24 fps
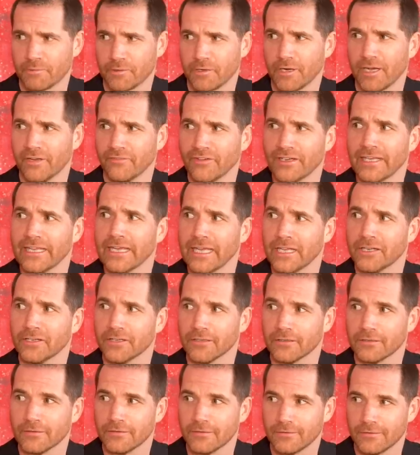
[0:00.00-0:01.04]
privately
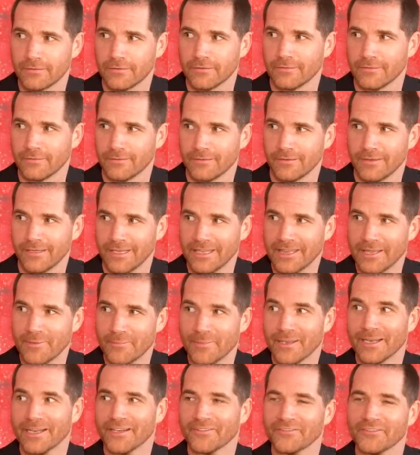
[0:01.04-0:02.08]
hidden in the
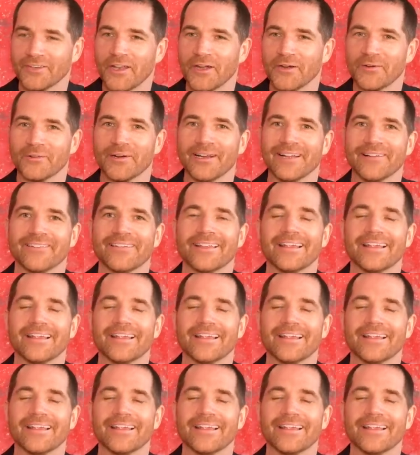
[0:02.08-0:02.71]
middle of nowhere.